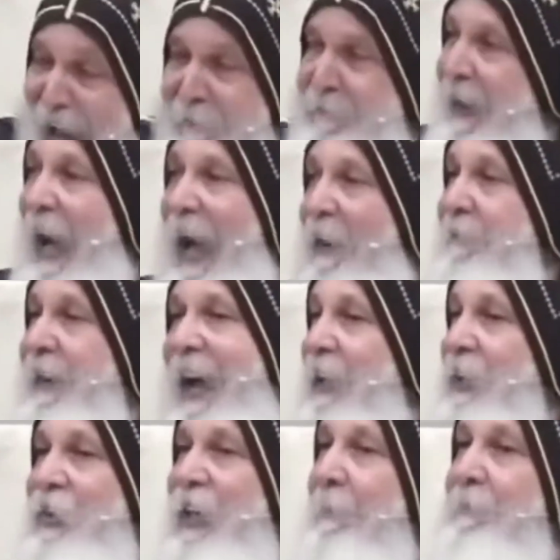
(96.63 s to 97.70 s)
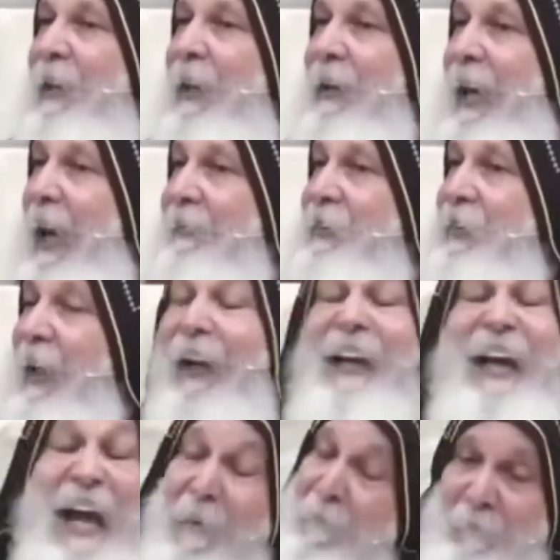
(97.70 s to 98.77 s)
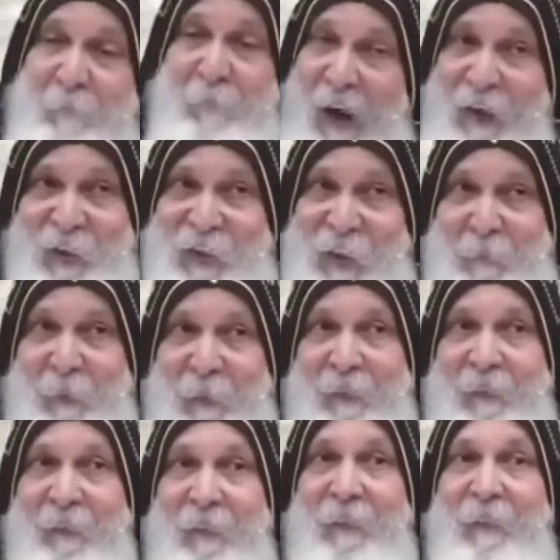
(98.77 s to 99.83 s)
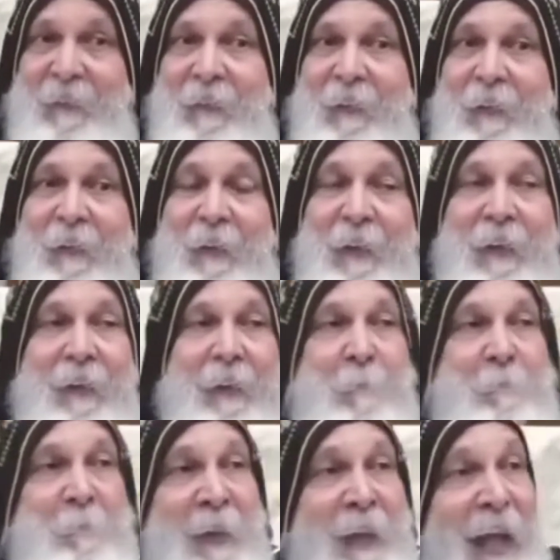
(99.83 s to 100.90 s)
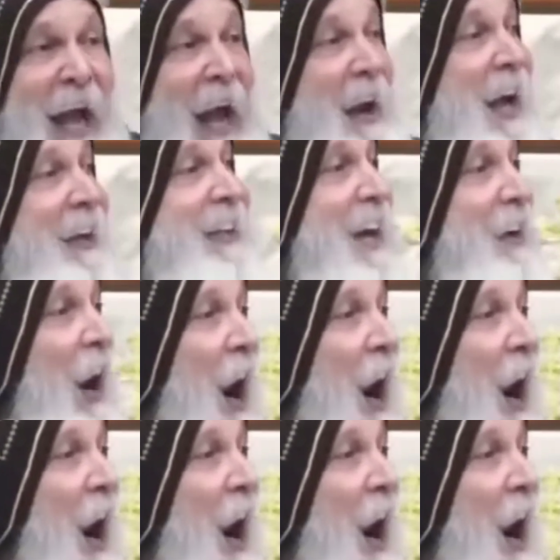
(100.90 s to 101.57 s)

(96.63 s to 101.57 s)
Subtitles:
And I can only give you the blessings as a church leader when you come out of that